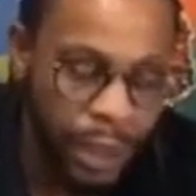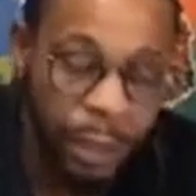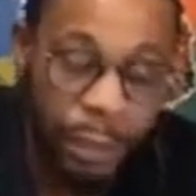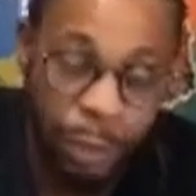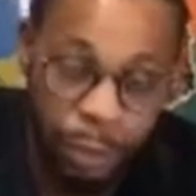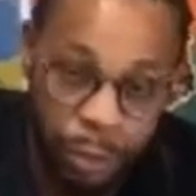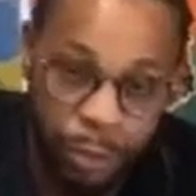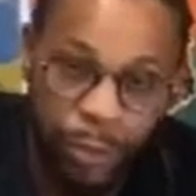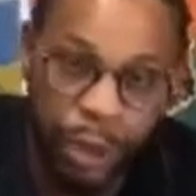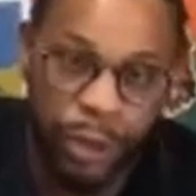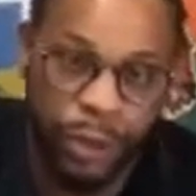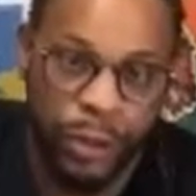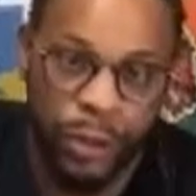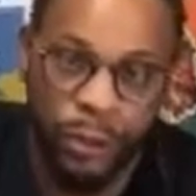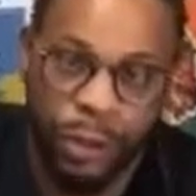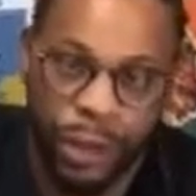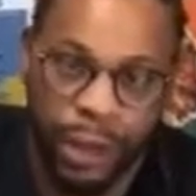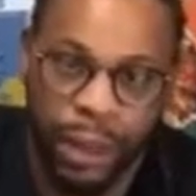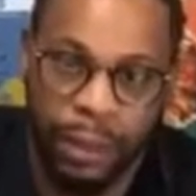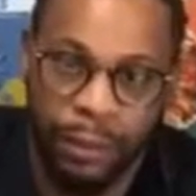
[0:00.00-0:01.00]
you must
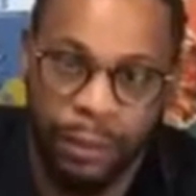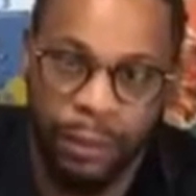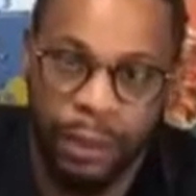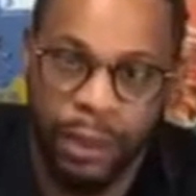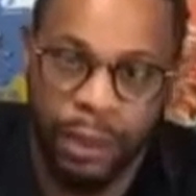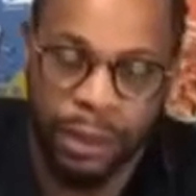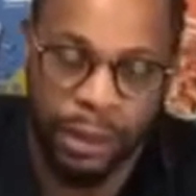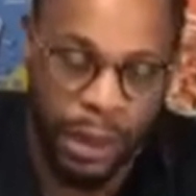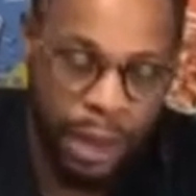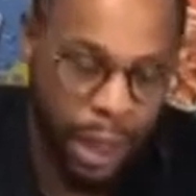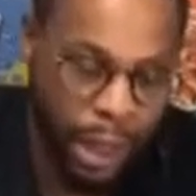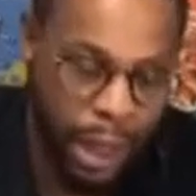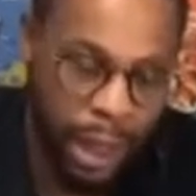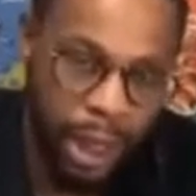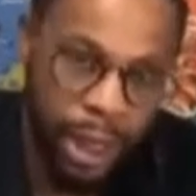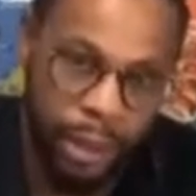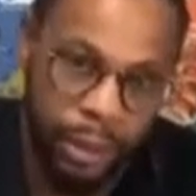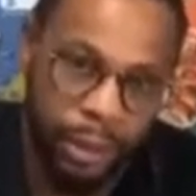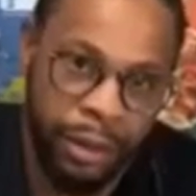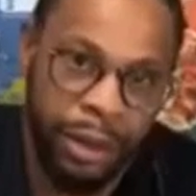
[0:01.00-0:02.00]
create that book list.
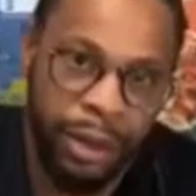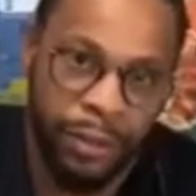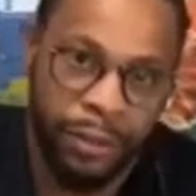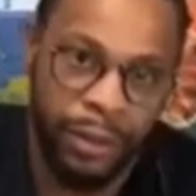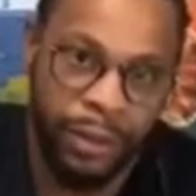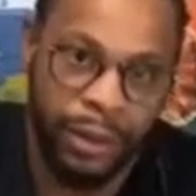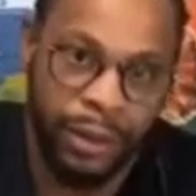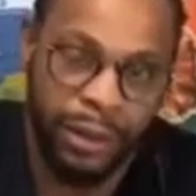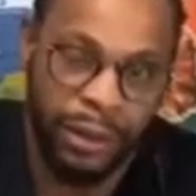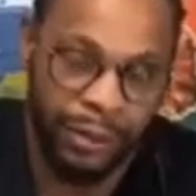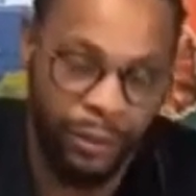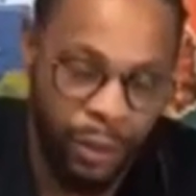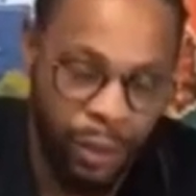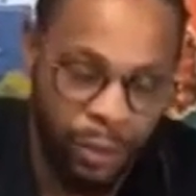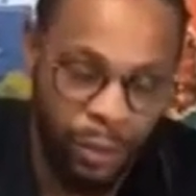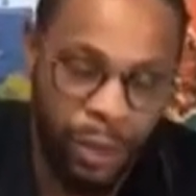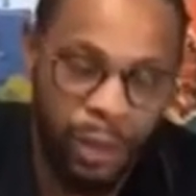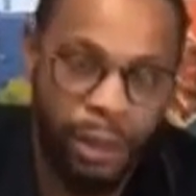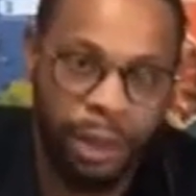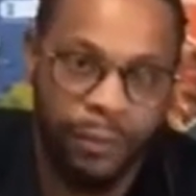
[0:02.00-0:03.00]
And on your book list,
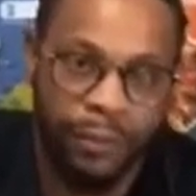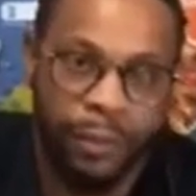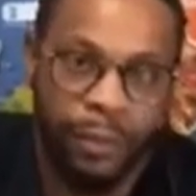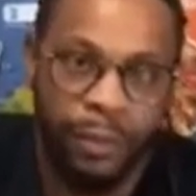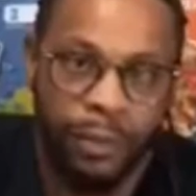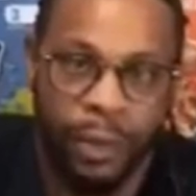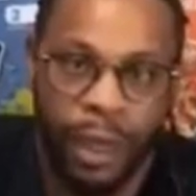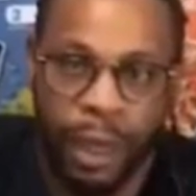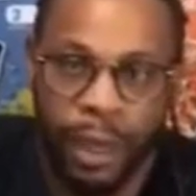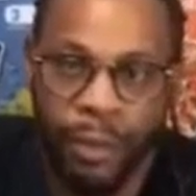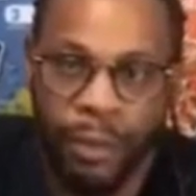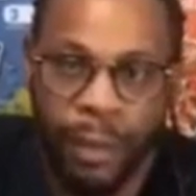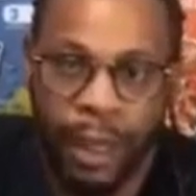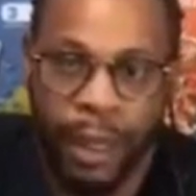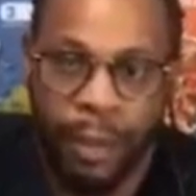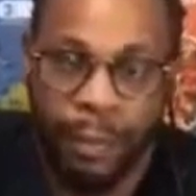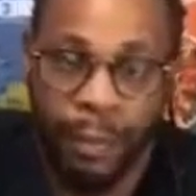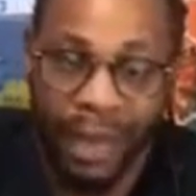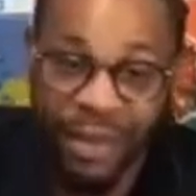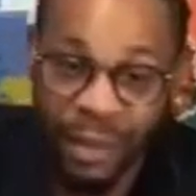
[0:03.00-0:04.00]
primarily for prime
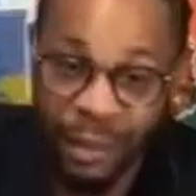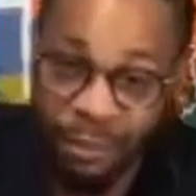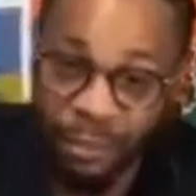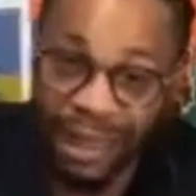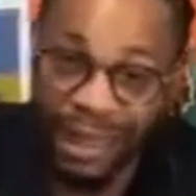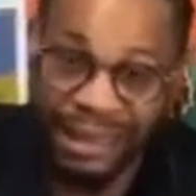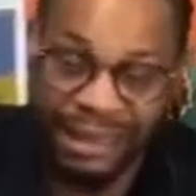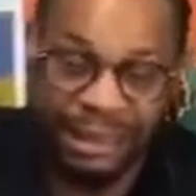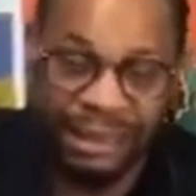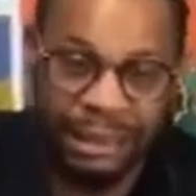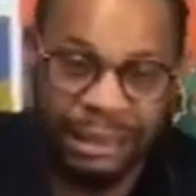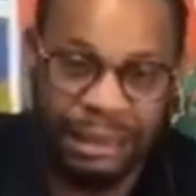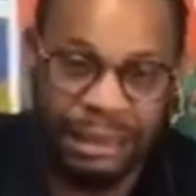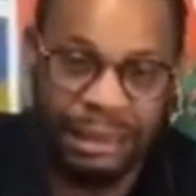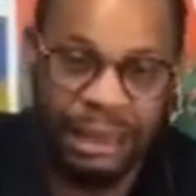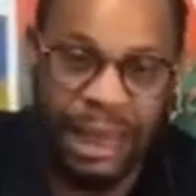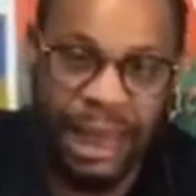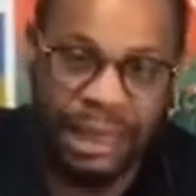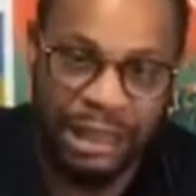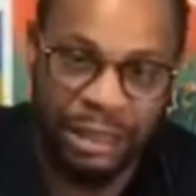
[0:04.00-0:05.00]
mathematics,
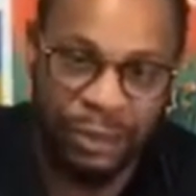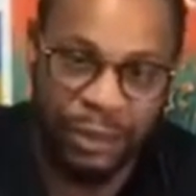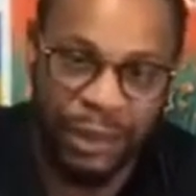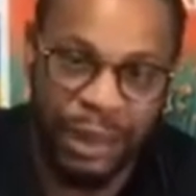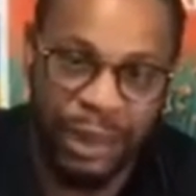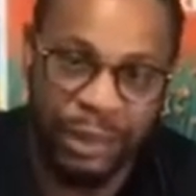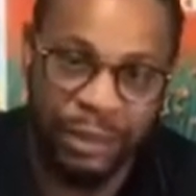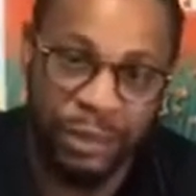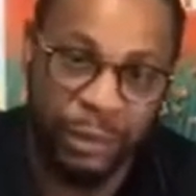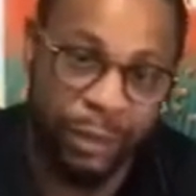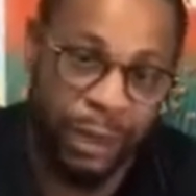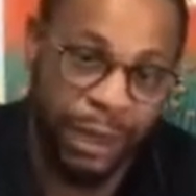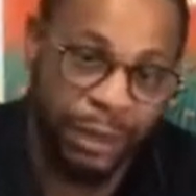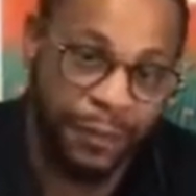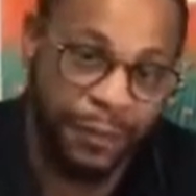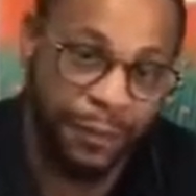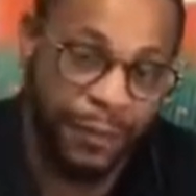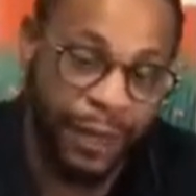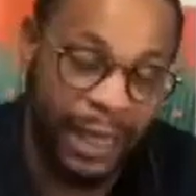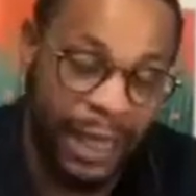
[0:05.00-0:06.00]
as it relates to grades
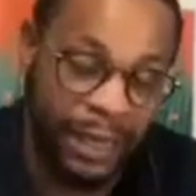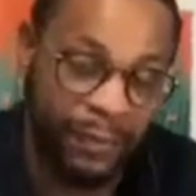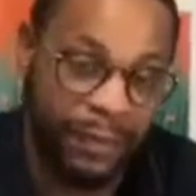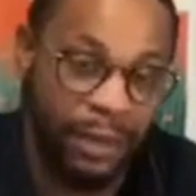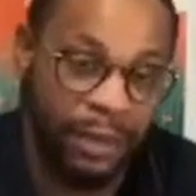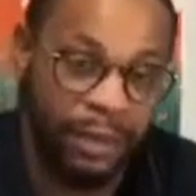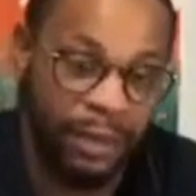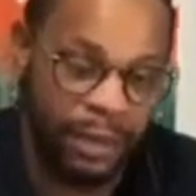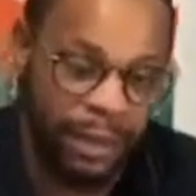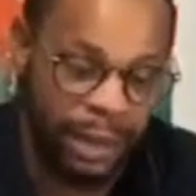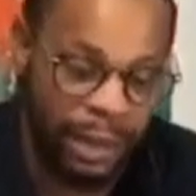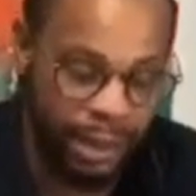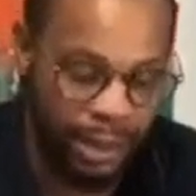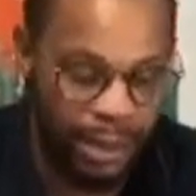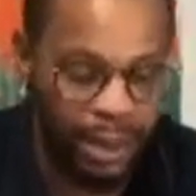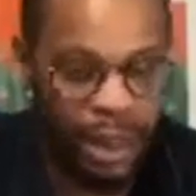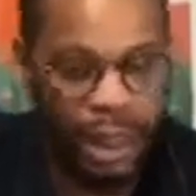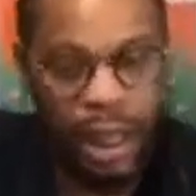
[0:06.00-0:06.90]
5 and 6,